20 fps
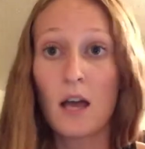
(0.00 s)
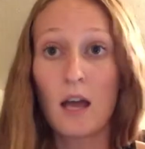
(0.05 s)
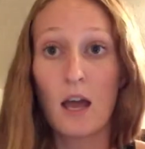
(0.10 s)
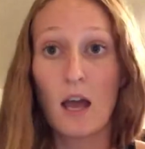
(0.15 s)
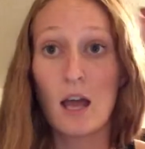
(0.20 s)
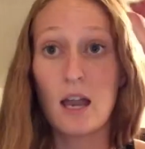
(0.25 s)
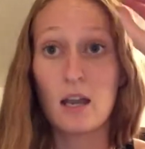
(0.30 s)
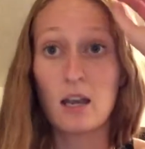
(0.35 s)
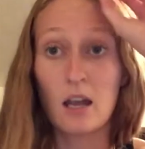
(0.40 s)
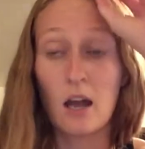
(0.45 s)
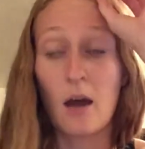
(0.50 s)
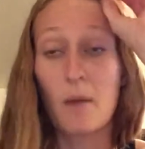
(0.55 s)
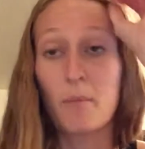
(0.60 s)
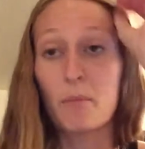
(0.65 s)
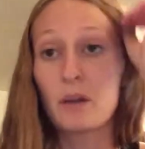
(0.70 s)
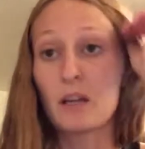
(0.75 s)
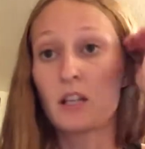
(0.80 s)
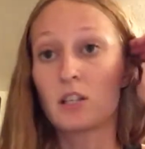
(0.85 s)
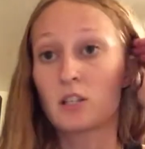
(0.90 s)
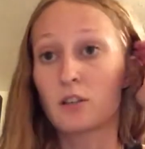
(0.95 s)
and up
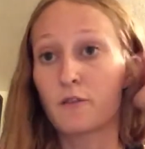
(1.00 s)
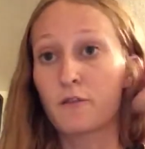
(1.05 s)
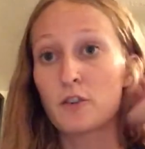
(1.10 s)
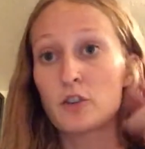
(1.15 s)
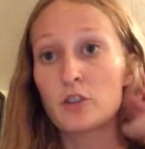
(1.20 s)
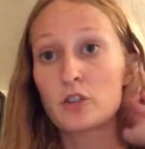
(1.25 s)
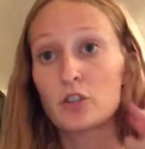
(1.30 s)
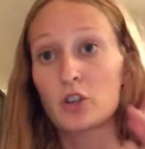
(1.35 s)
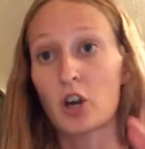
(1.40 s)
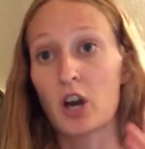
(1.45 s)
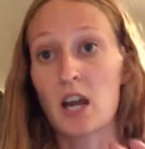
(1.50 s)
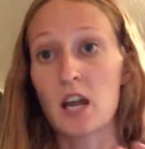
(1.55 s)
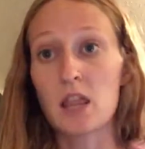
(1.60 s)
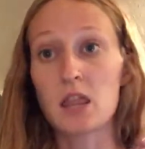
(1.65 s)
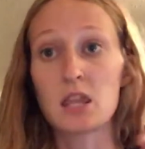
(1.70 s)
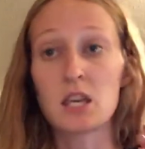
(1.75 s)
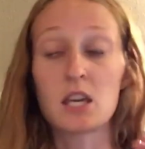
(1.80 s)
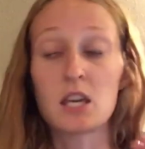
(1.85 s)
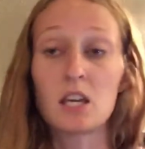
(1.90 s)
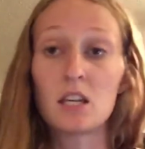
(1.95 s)
into first
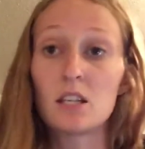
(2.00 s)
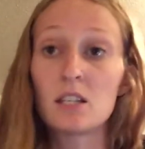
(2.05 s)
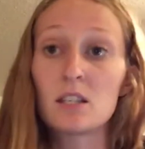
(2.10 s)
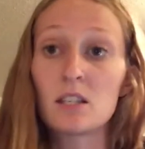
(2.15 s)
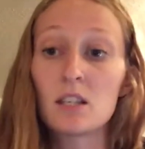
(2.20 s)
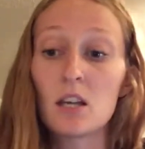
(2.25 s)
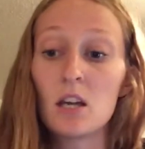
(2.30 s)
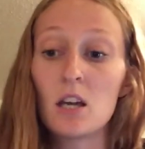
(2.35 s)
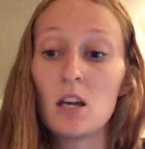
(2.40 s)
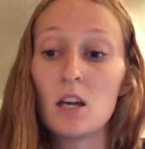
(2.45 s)
grade, this